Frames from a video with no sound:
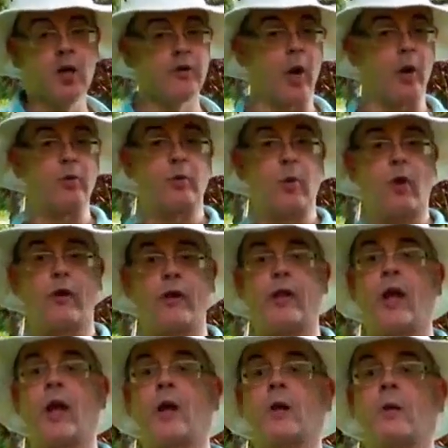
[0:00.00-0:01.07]
Don't worry
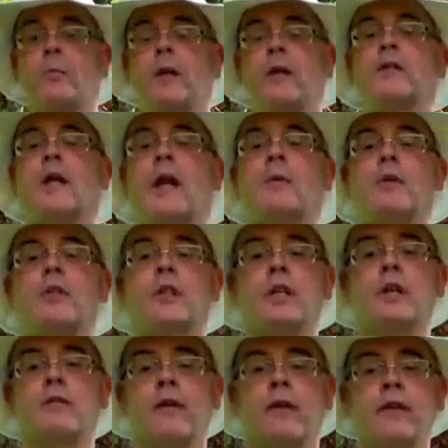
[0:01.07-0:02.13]
though, because I will see
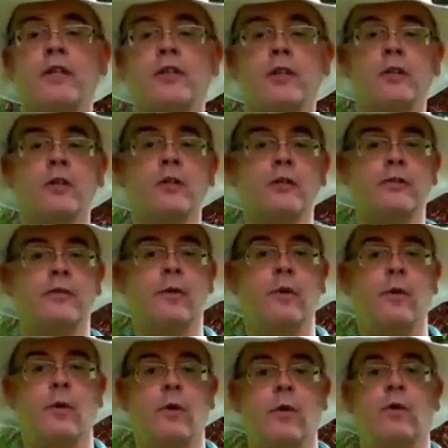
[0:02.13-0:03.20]
you very soon
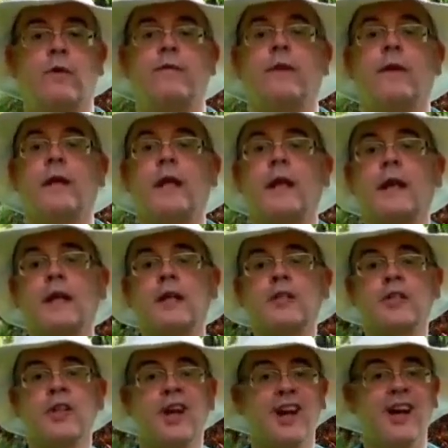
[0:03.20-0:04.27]
for full
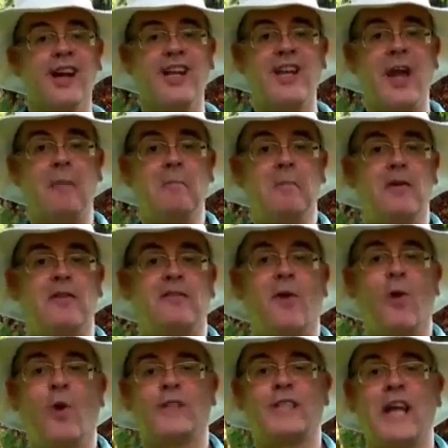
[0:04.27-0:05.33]
English number
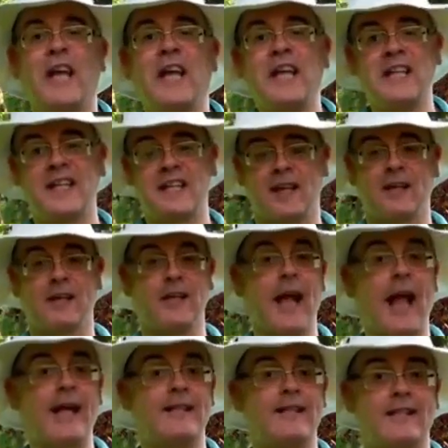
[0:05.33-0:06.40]
14.
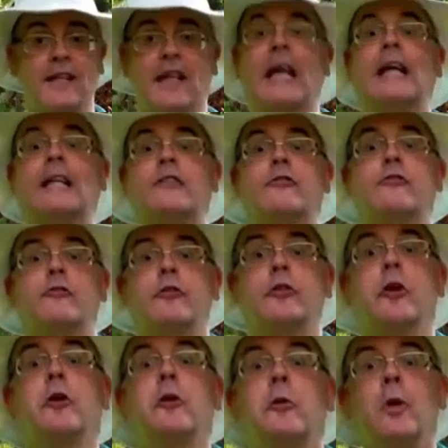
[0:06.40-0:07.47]
Yes, it's
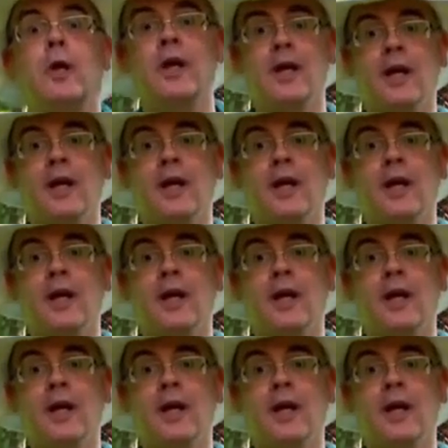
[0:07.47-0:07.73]
true.